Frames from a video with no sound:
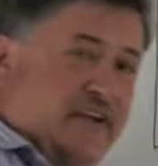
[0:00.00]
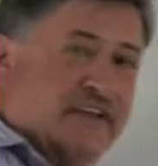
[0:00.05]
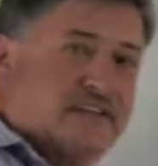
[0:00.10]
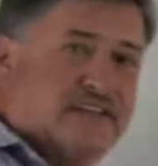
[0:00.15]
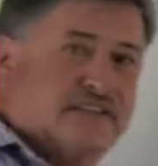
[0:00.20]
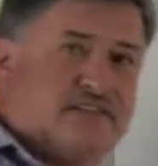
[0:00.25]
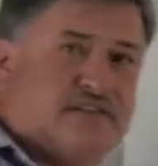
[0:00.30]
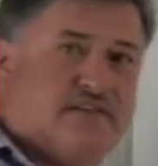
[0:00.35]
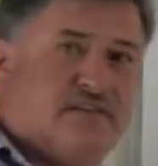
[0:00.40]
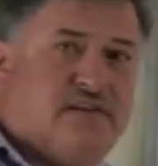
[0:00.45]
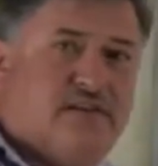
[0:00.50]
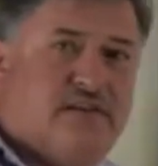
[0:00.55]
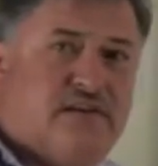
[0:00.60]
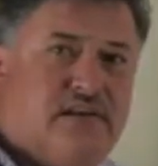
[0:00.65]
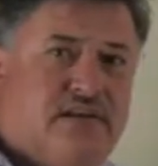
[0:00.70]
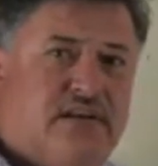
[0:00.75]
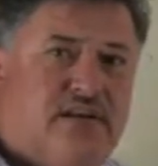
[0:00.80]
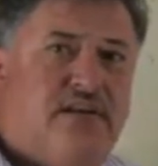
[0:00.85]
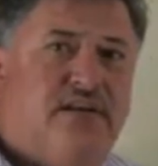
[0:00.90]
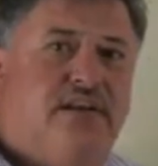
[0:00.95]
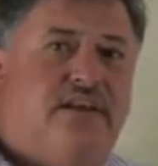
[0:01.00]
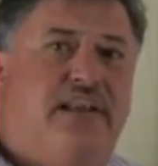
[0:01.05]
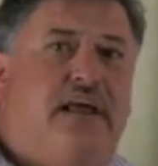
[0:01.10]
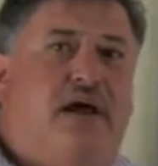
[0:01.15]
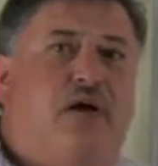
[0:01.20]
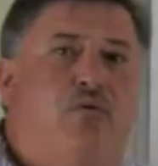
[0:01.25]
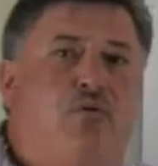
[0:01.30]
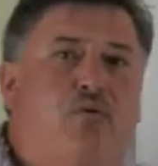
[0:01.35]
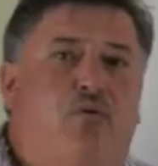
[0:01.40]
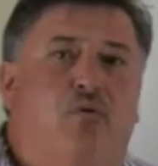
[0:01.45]
S.
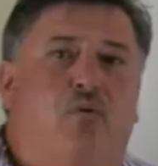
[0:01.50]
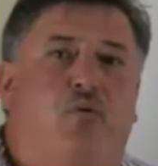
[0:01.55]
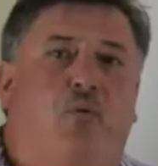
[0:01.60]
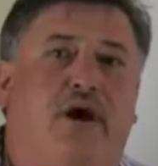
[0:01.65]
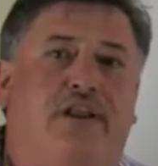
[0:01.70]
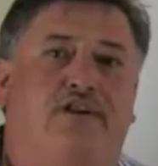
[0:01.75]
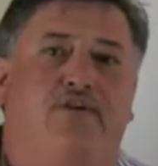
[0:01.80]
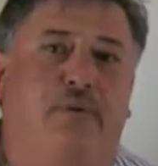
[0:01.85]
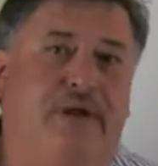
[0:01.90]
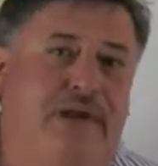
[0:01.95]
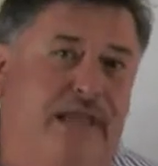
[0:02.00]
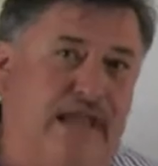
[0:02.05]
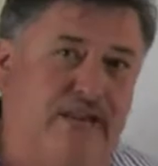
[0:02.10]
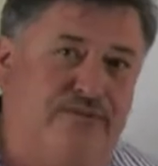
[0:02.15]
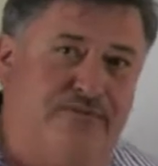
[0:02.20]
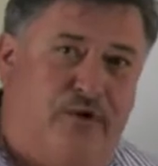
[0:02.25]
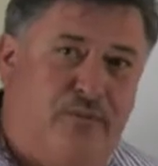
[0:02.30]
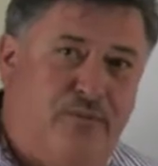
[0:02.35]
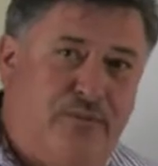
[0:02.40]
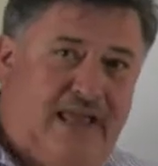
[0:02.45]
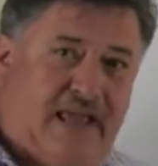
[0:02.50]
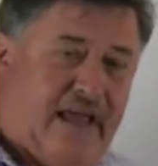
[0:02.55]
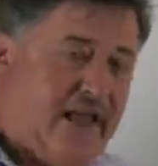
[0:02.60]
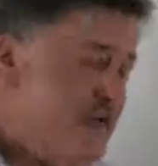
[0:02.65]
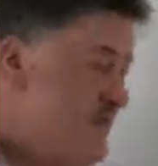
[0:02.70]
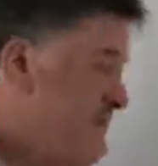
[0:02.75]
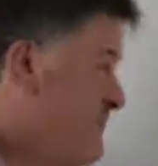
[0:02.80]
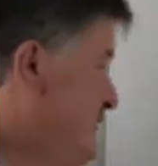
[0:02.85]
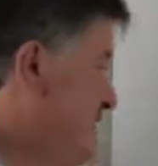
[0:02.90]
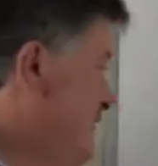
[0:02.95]
Now, what do we get from here?
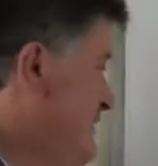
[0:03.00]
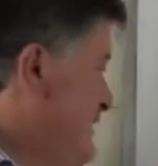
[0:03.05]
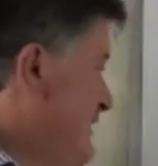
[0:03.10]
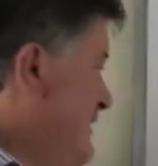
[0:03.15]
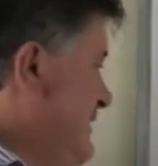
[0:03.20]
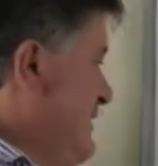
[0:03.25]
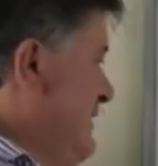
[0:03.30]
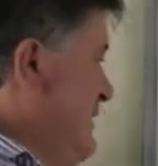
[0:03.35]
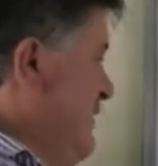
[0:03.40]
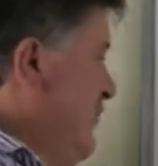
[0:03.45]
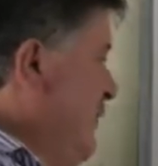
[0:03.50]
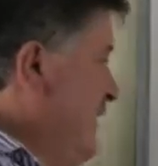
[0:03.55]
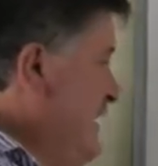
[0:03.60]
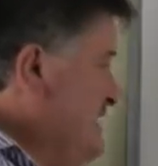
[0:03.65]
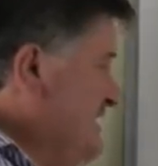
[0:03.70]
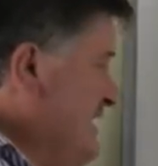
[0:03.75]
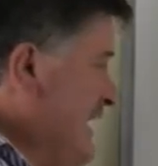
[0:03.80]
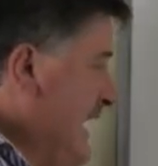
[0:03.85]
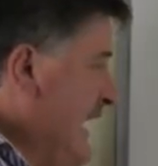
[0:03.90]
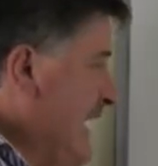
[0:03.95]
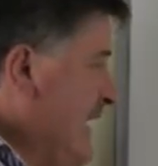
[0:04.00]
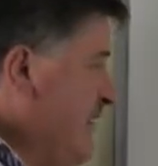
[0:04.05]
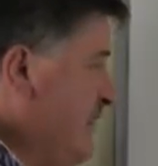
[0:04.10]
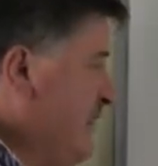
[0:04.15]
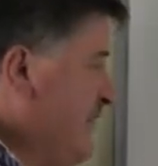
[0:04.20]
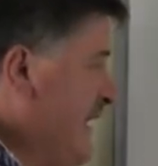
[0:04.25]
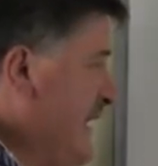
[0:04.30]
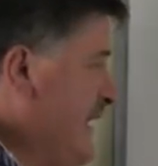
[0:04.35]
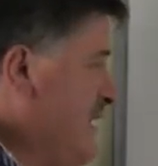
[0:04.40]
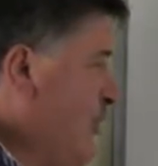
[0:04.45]
What is the N
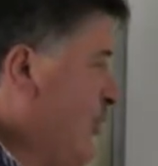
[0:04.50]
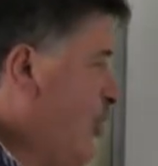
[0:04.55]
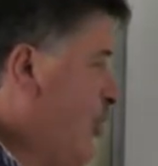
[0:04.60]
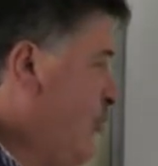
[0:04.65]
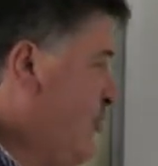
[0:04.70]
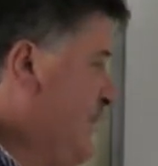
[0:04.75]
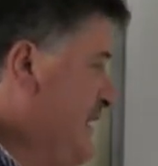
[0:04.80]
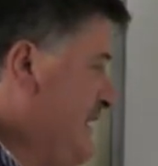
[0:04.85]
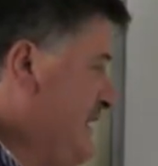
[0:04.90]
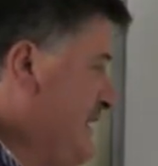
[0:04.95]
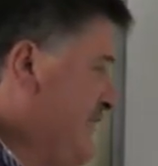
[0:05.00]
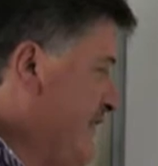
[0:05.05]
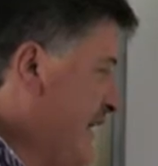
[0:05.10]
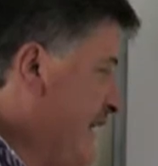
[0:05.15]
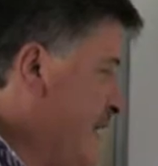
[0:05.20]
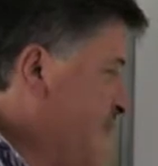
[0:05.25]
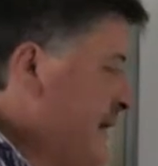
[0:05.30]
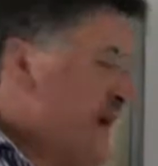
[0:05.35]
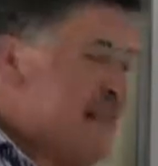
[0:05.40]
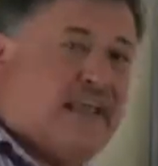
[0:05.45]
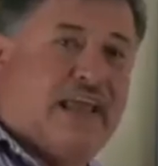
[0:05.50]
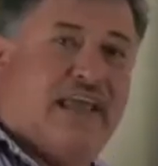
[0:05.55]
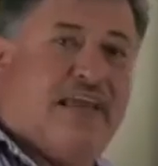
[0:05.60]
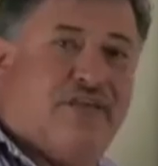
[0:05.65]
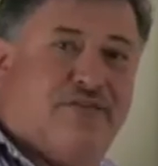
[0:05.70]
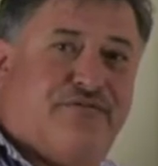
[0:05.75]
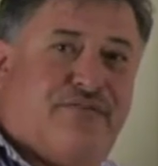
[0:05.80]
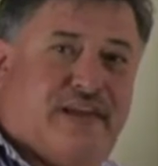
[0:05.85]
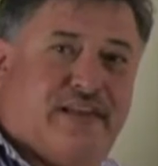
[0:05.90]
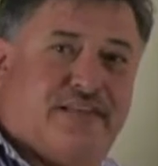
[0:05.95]
of A or B divided by the
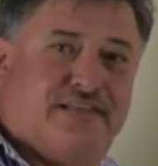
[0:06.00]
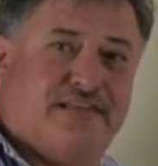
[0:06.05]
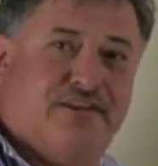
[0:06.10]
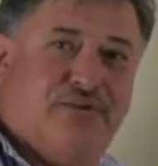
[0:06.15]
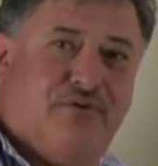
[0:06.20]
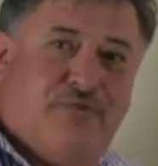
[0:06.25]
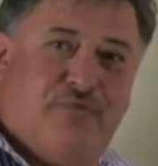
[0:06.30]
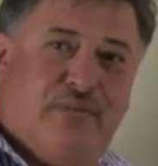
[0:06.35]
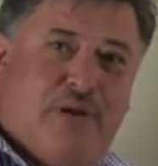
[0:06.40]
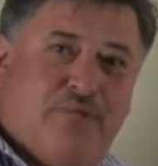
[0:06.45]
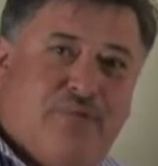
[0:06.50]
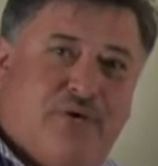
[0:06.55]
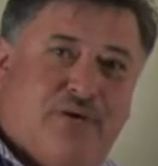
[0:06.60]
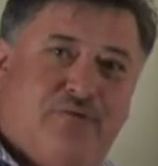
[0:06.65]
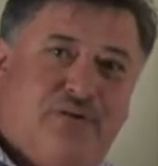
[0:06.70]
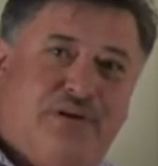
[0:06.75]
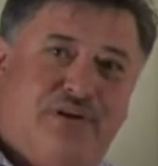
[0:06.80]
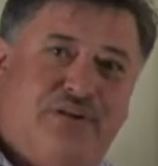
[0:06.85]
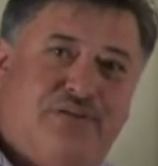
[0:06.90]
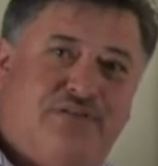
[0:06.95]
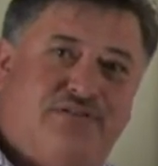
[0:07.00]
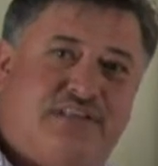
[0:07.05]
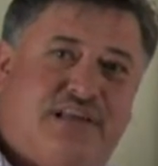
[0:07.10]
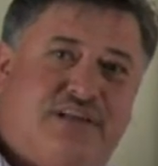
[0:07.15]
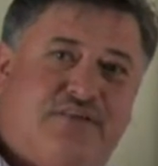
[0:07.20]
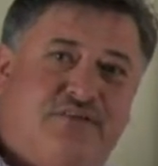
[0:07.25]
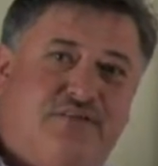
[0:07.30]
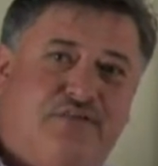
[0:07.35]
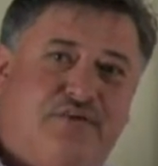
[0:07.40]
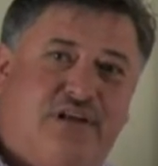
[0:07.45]
N of S? You remember we used
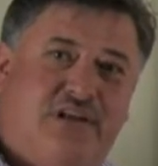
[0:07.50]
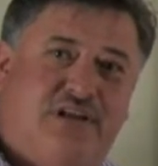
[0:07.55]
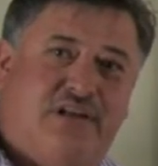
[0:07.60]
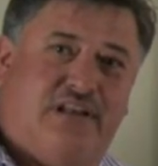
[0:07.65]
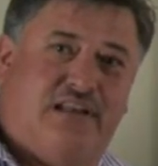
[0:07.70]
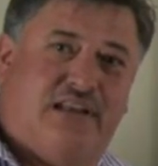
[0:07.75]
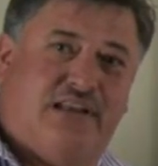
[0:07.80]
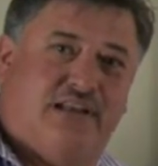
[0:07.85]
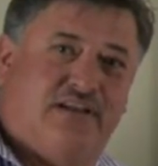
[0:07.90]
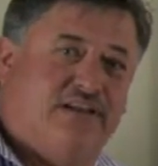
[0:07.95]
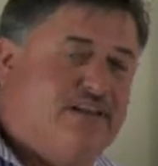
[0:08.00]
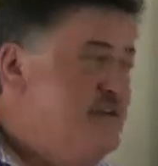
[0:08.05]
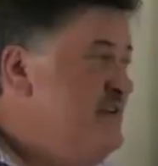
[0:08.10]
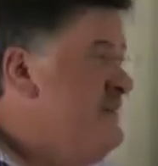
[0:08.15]
that rule earlier.